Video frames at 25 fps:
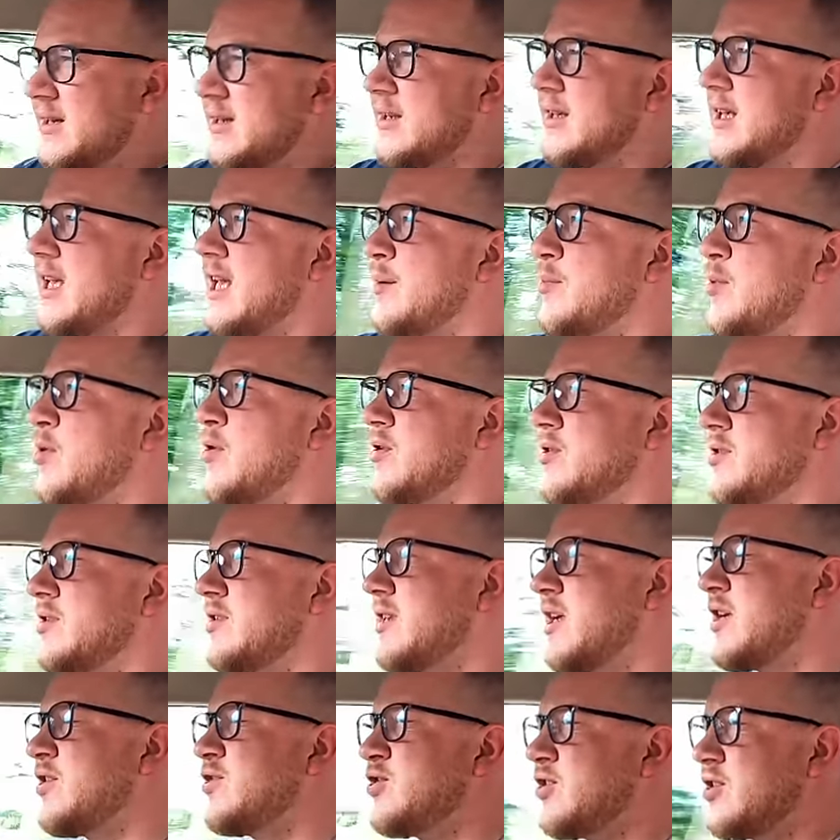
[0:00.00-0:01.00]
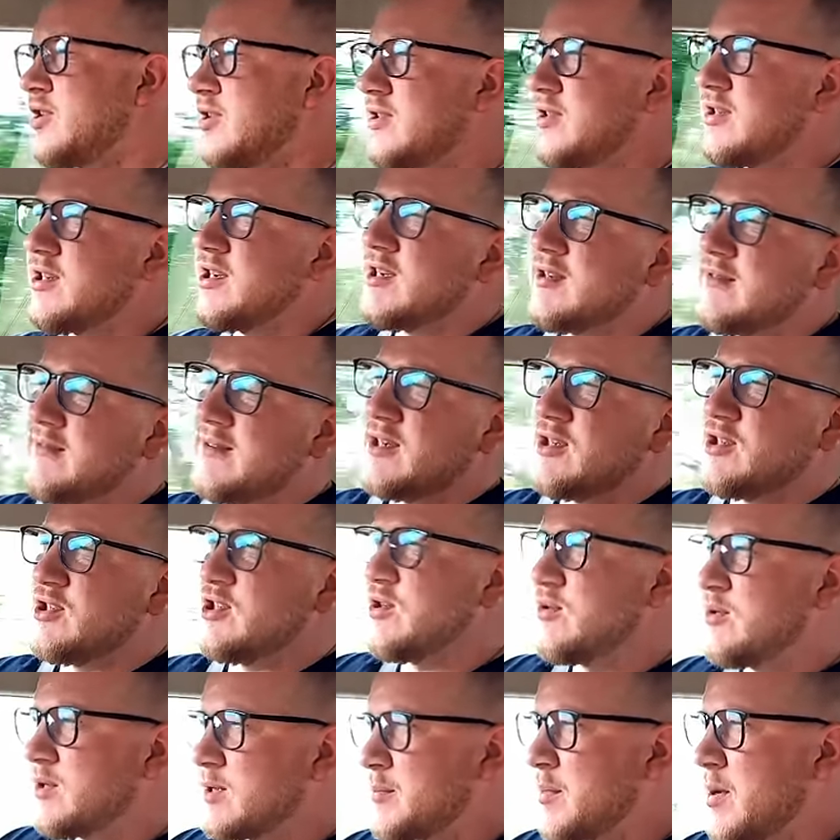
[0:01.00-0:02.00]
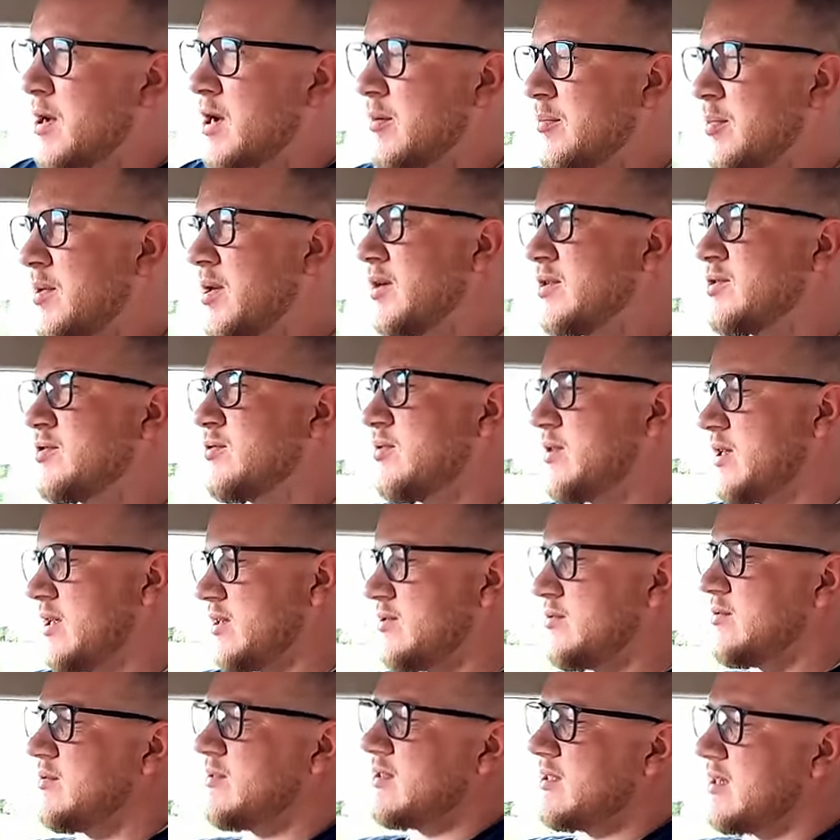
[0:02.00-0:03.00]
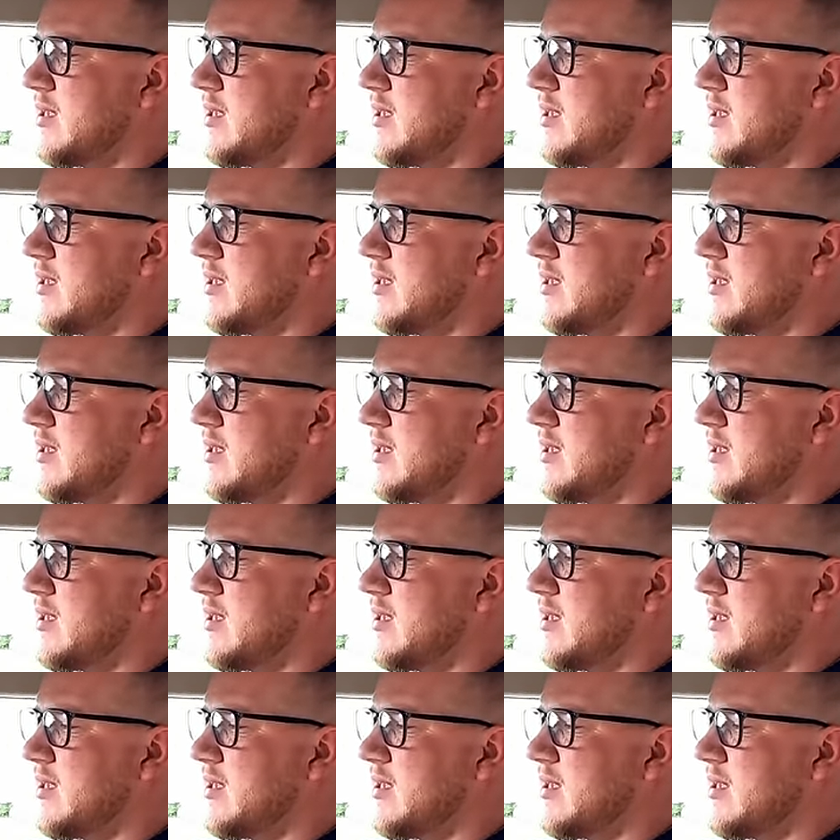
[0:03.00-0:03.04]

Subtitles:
gearbox and engine service, new spark plugs, all that sort of